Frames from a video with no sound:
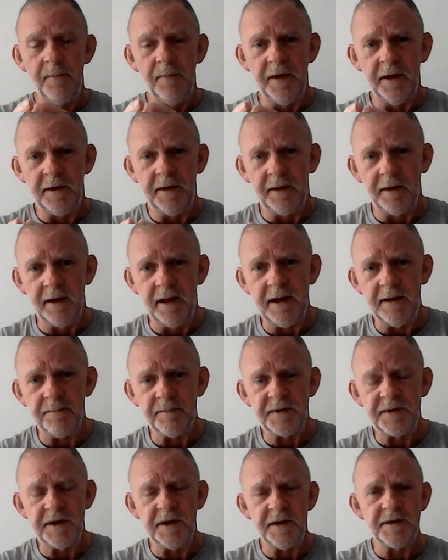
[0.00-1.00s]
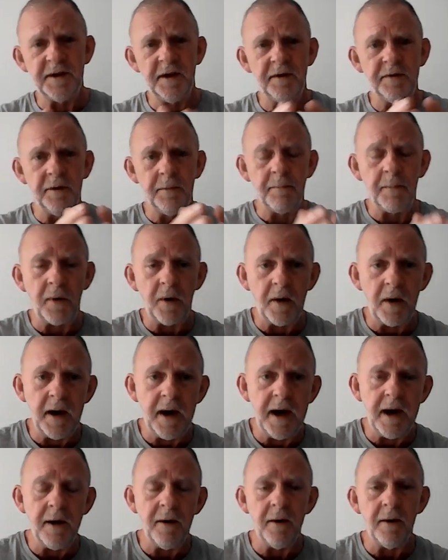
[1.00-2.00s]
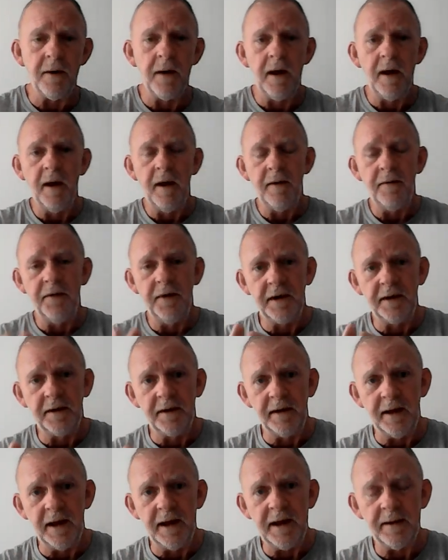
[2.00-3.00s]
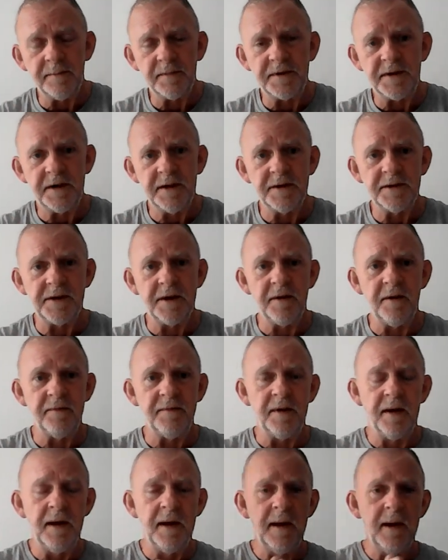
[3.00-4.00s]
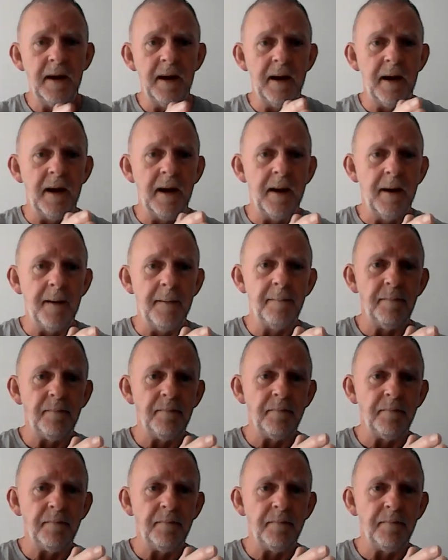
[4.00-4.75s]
the glimpses of the prayer, the glimpses of uh,